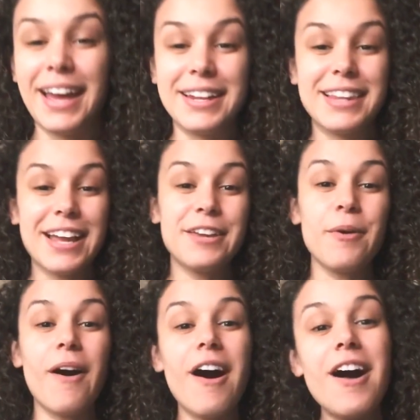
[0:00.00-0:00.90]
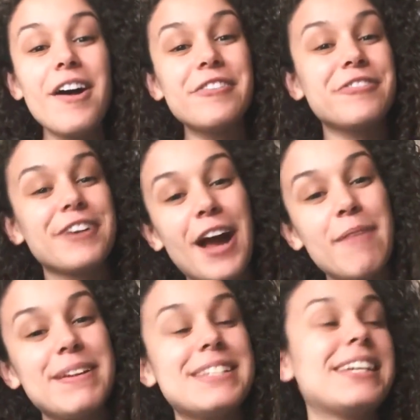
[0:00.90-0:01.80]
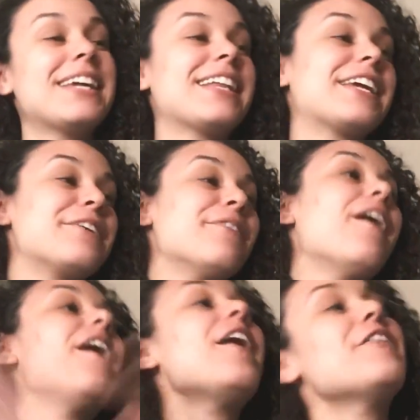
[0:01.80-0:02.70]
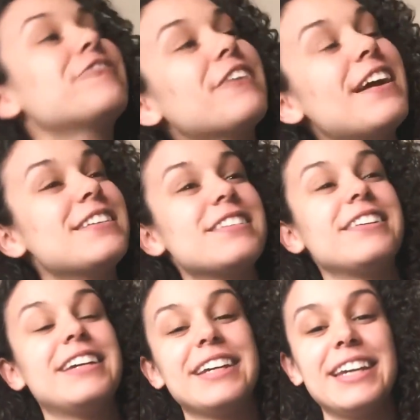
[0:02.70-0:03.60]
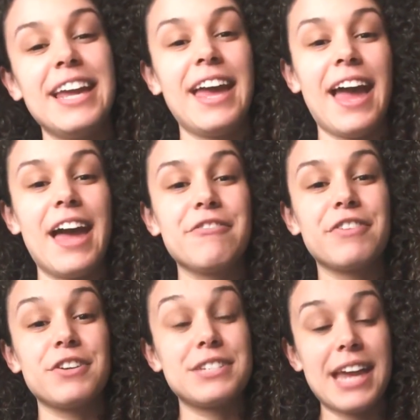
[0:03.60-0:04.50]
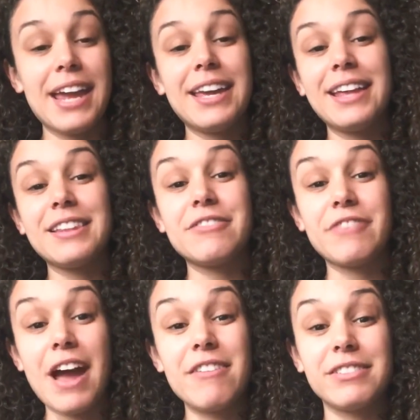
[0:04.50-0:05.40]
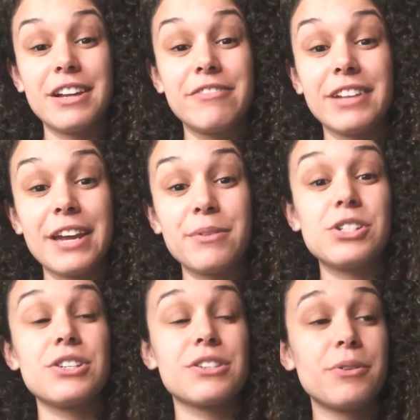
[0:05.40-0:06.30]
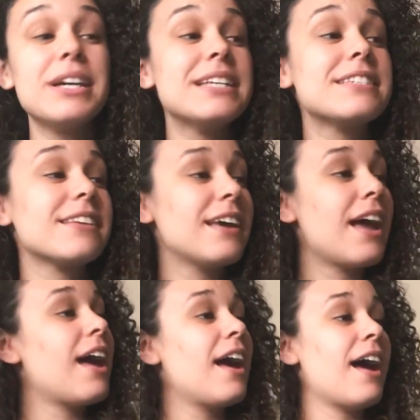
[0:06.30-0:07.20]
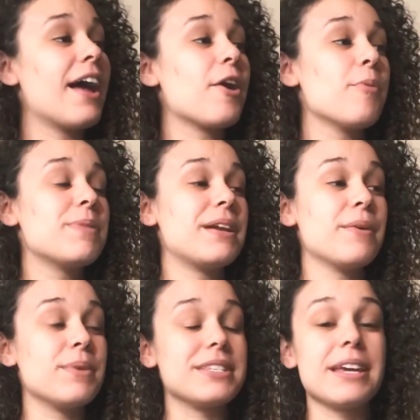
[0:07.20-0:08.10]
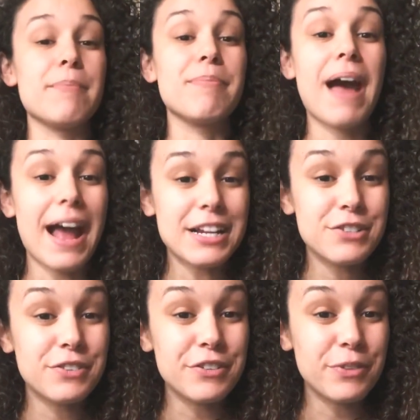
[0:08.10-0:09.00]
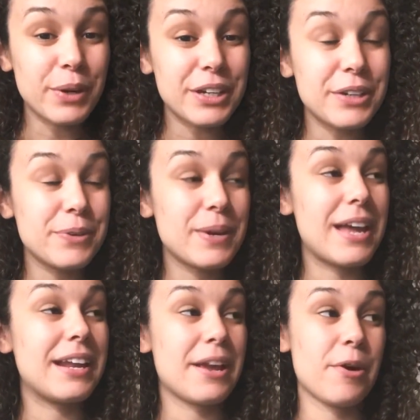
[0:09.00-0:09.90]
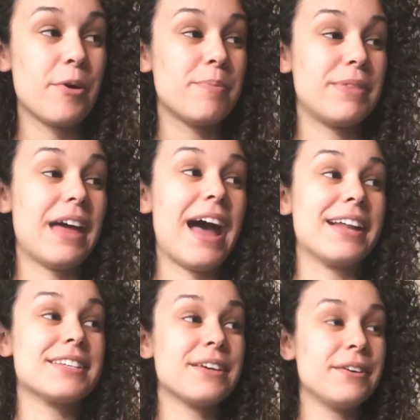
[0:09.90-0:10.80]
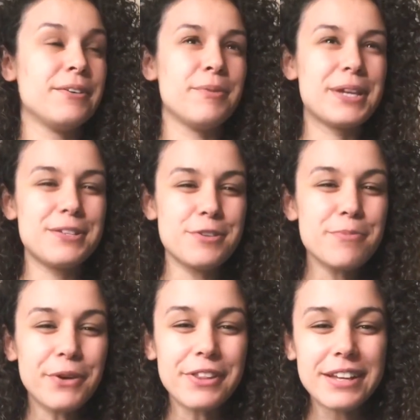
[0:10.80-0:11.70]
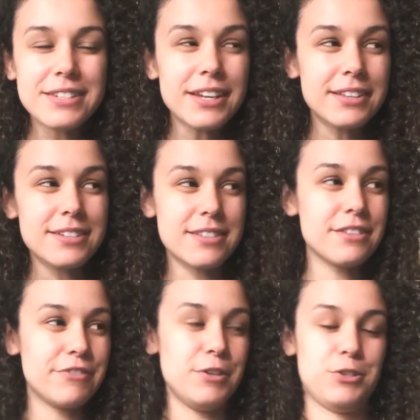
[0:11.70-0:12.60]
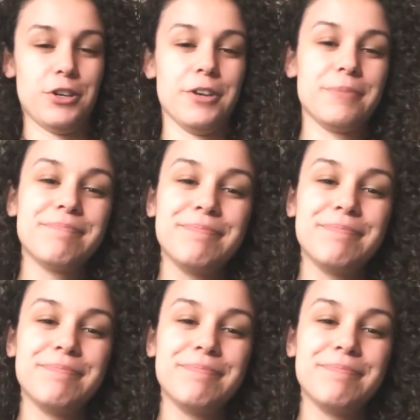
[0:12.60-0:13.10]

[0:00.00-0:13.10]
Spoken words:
And thank you all for commenting, thank you all for entering, and for taking the 5 love languages quiz. I hope that it was impactful for you, and I hope that we can do more things like this in the future.